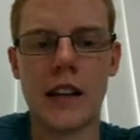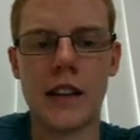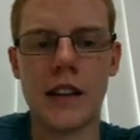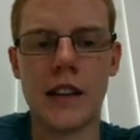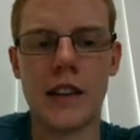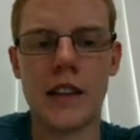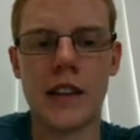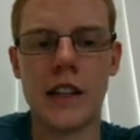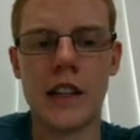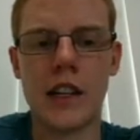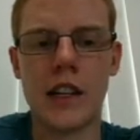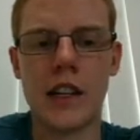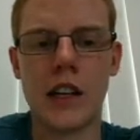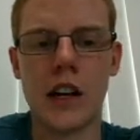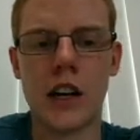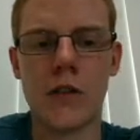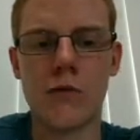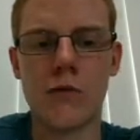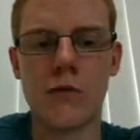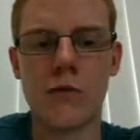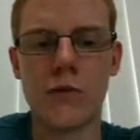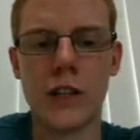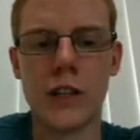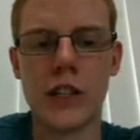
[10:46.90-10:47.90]
the
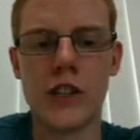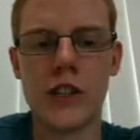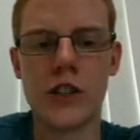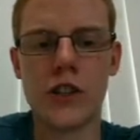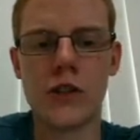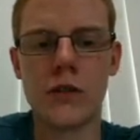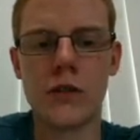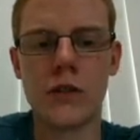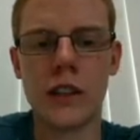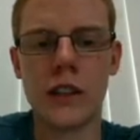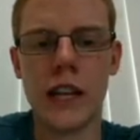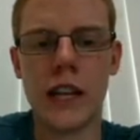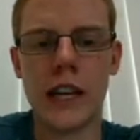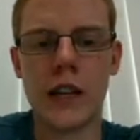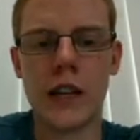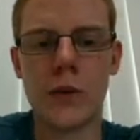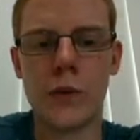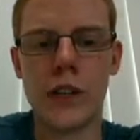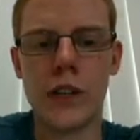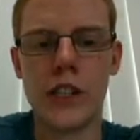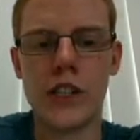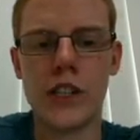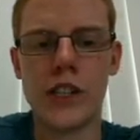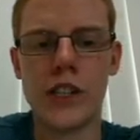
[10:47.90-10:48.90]
original
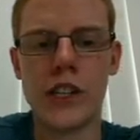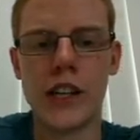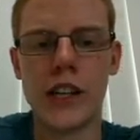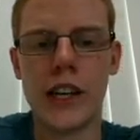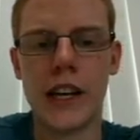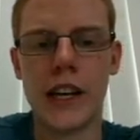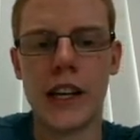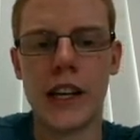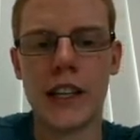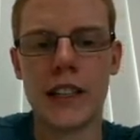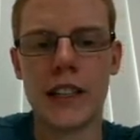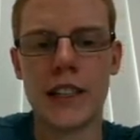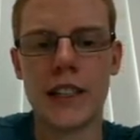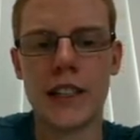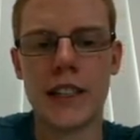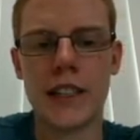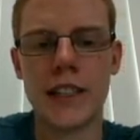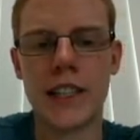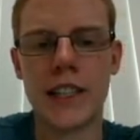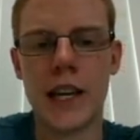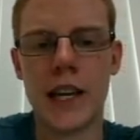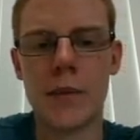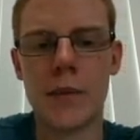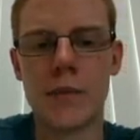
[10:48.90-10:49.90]
language,
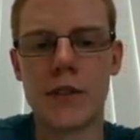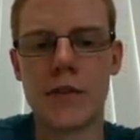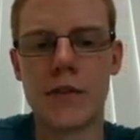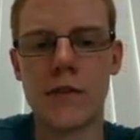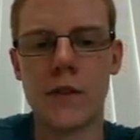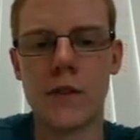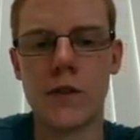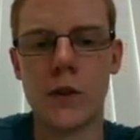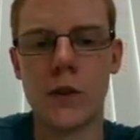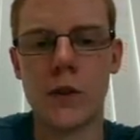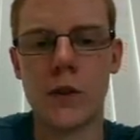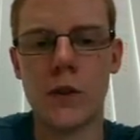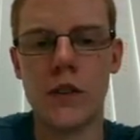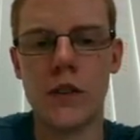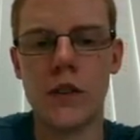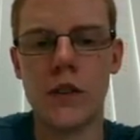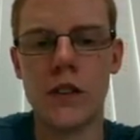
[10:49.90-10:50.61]
except for